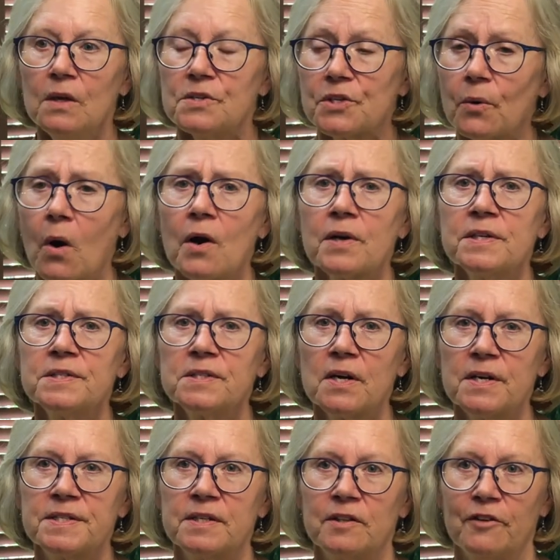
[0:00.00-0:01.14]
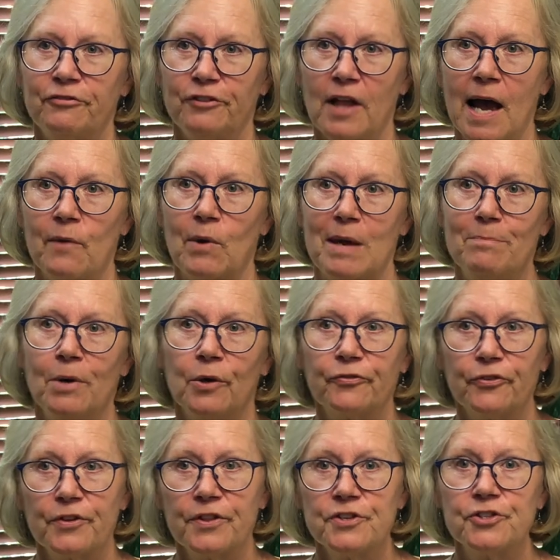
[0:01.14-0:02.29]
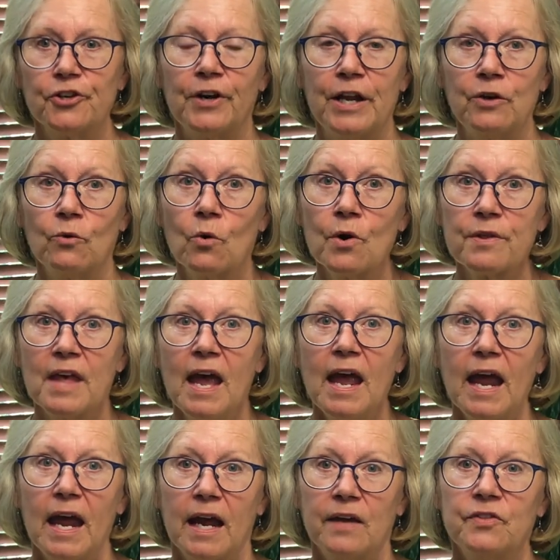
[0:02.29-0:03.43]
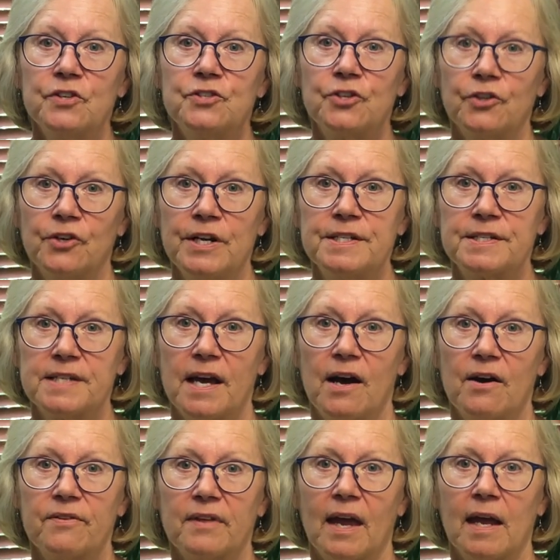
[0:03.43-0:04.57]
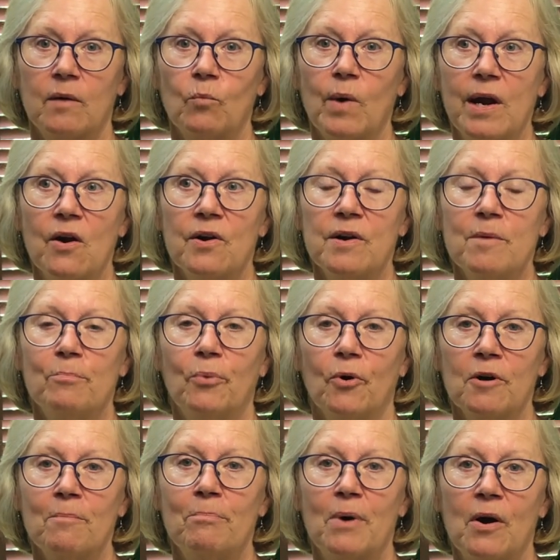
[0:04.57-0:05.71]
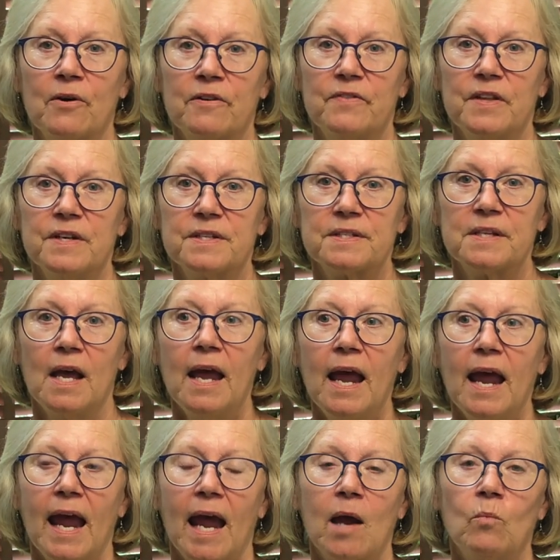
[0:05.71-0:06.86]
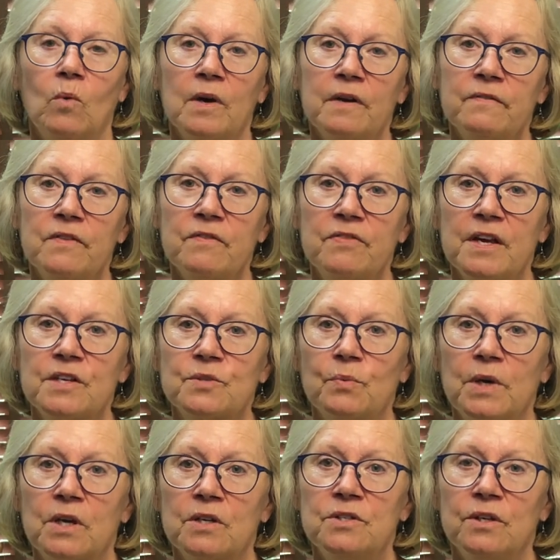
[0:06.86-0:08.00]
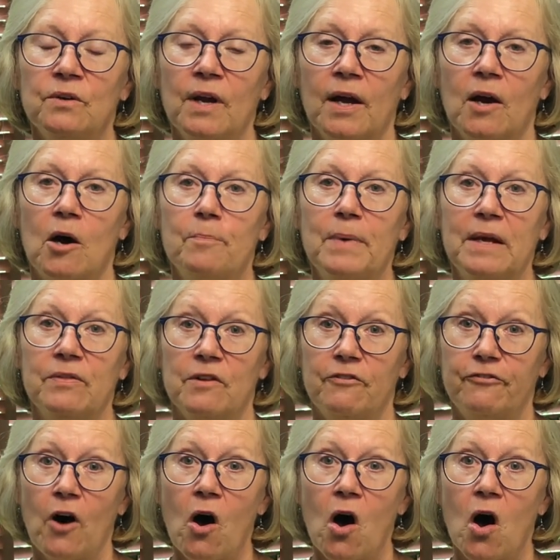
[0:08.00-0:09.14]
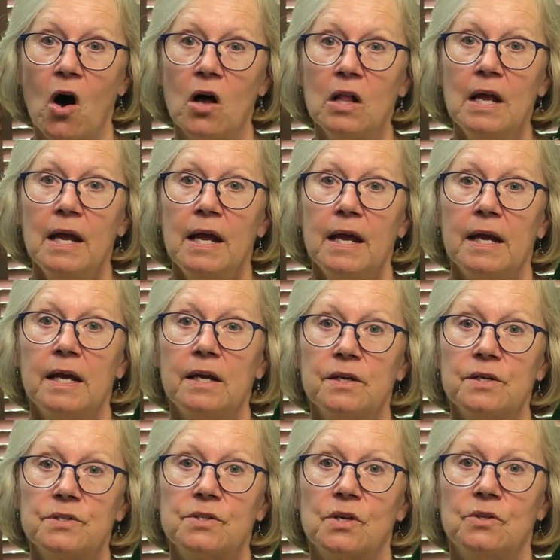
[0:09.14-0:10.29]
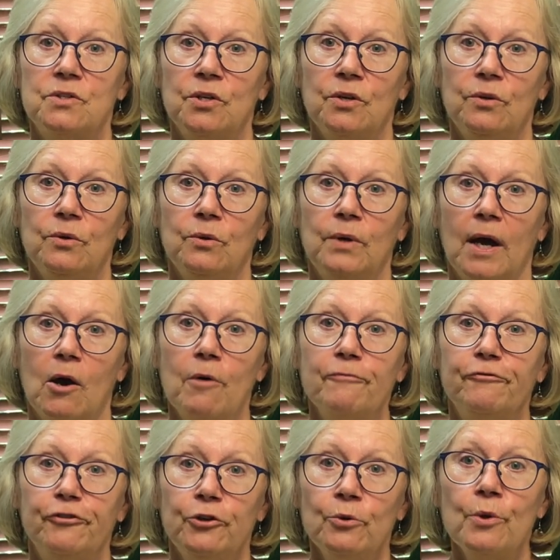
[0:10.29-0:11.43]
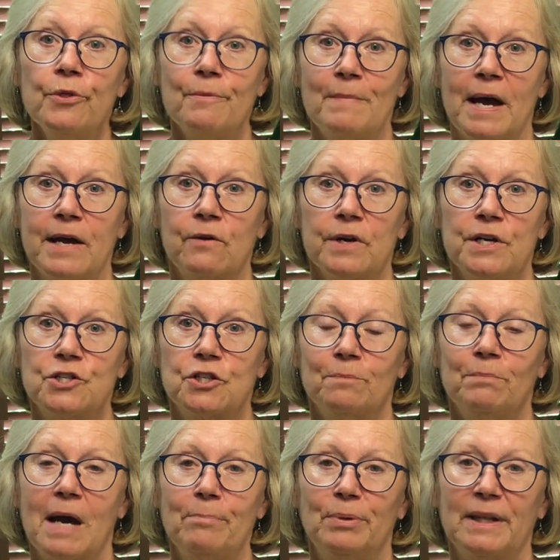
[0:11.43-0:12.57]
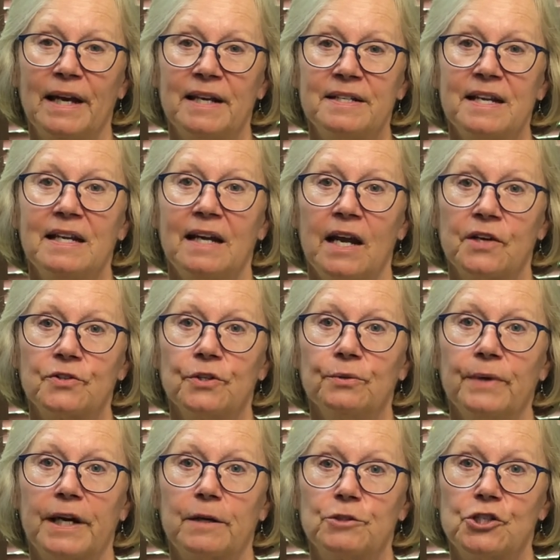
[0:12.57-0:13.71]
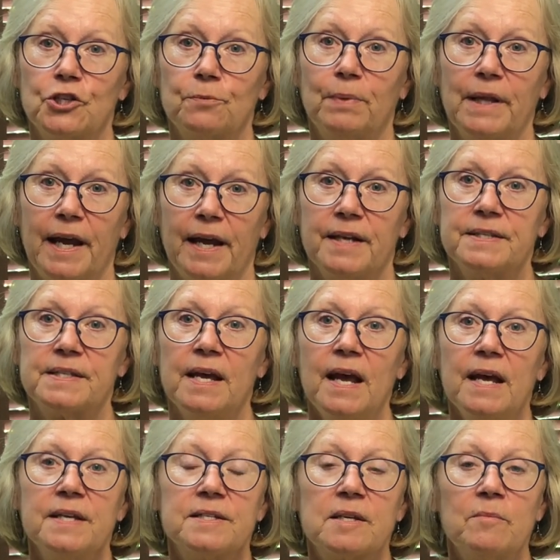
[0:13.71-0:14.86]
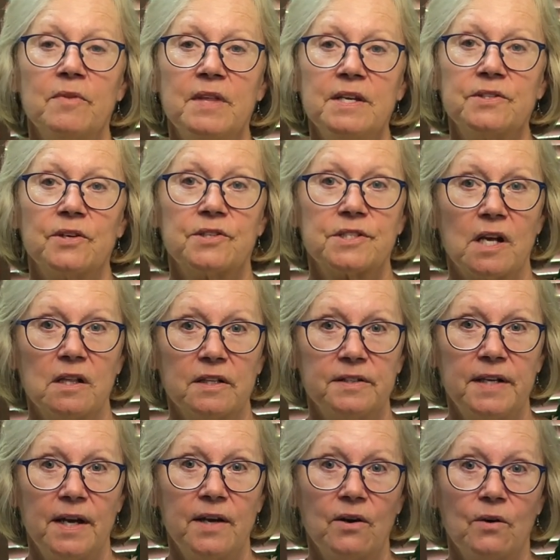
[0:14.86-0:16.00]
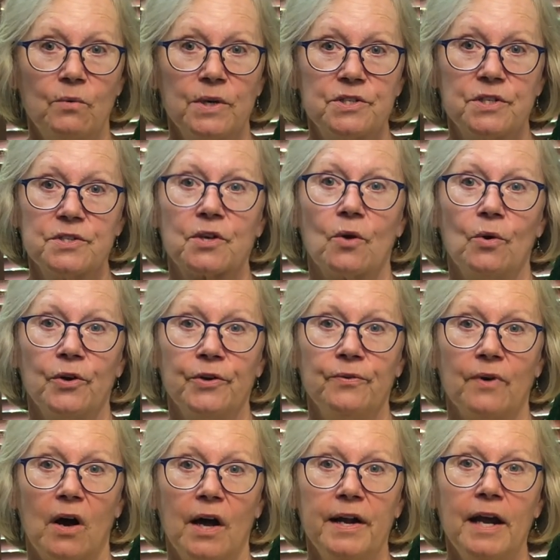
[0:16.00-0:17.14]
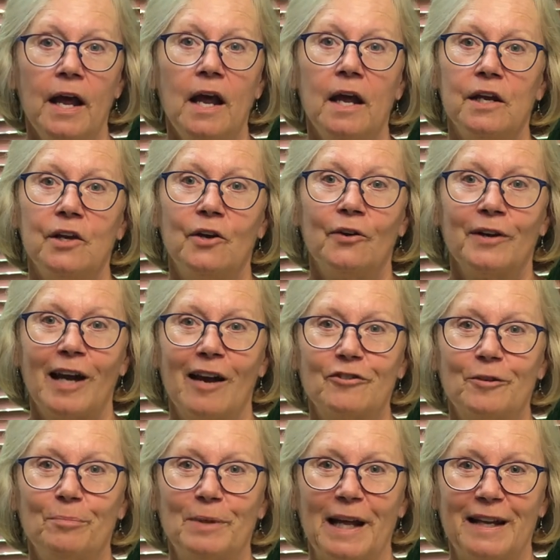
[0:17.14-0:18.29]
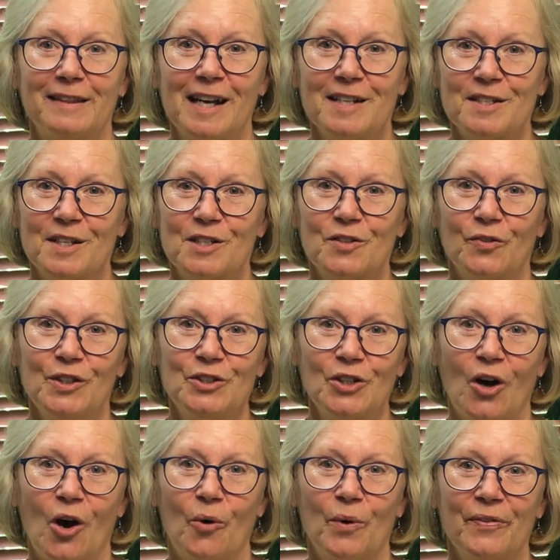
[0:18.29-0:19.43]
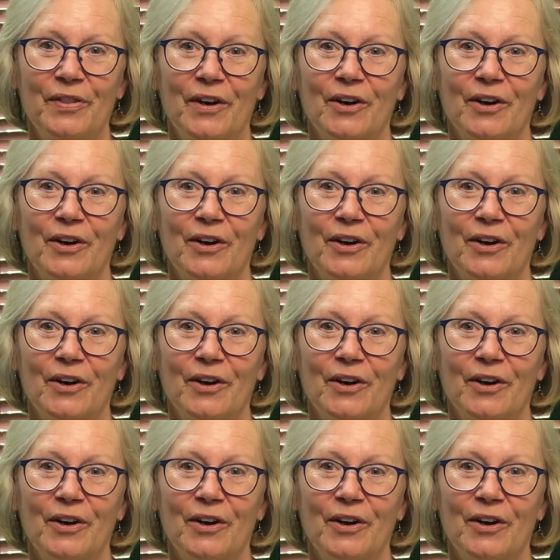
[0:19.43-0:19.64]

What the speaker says: So Arkansas is in the flyway, both for the journey north and the journey south, and we are an important part of this. And one of the things we can do to help in the fall is to help fuel the migration by planting nectar-rich plants. Some of these are solidago, which is goldenrod. You don't have to plant that 6-foot tall one.